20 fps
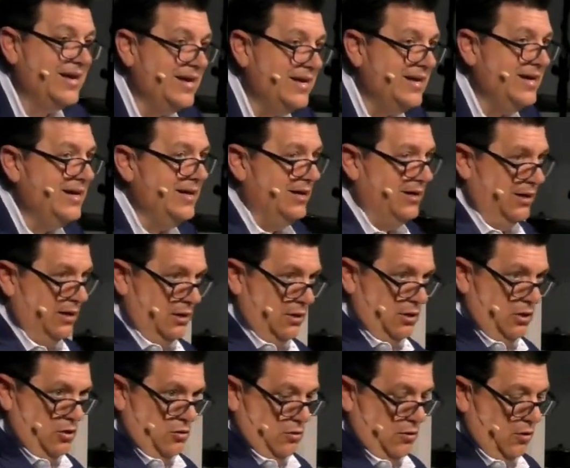in
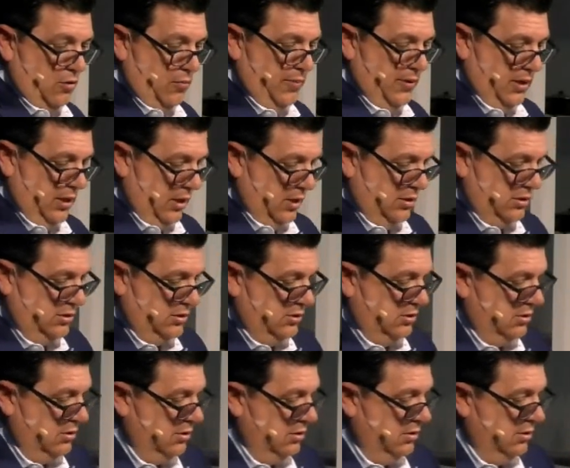your obedience.
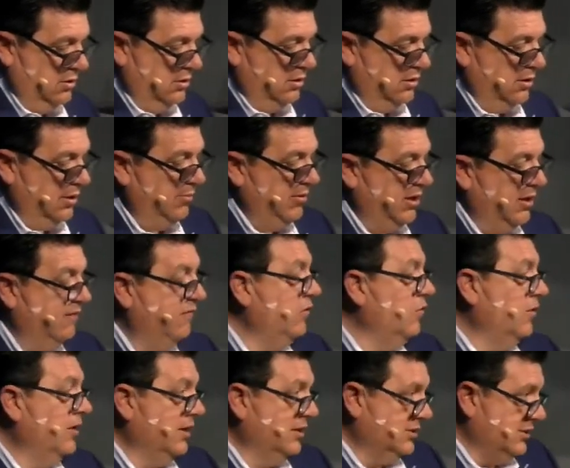Let me give
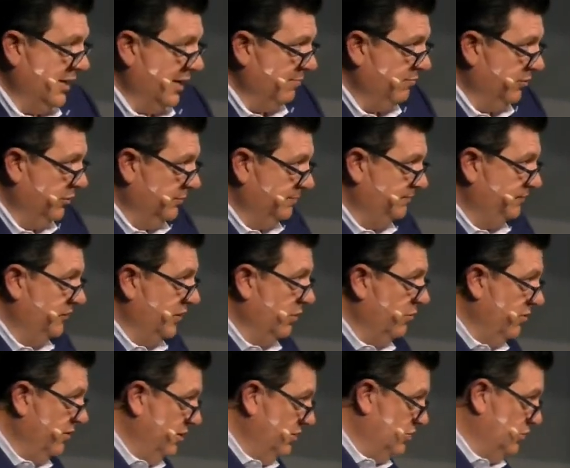you an example. There
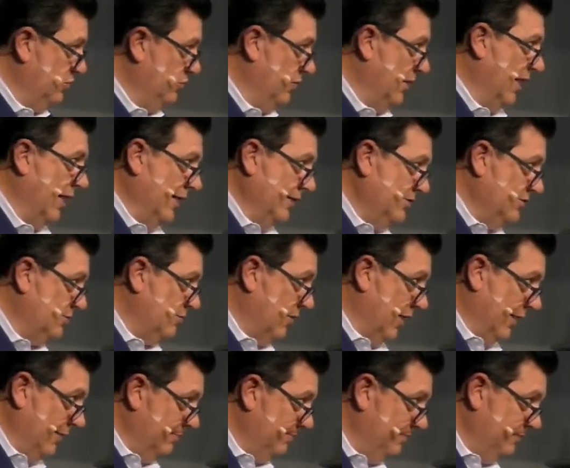were these two guys,
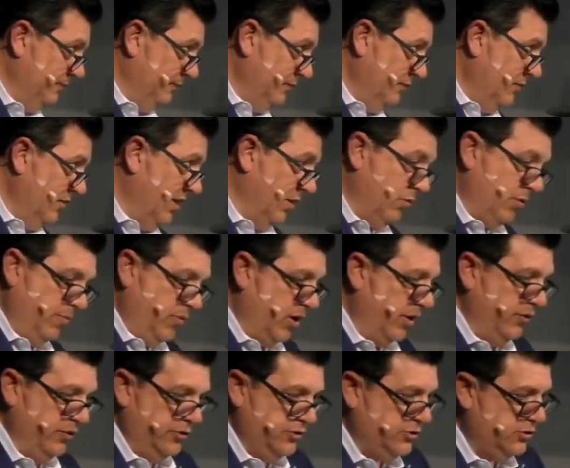right? They were
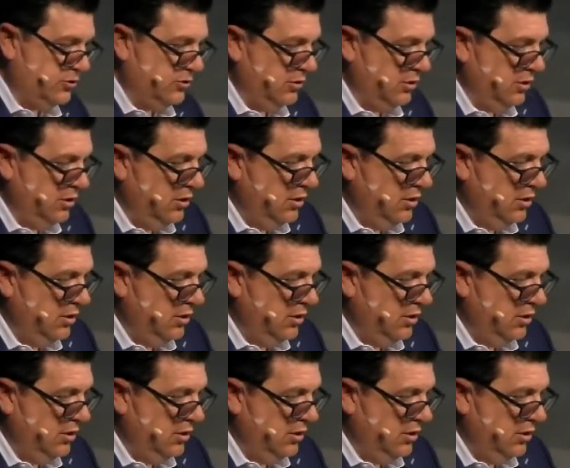brothers.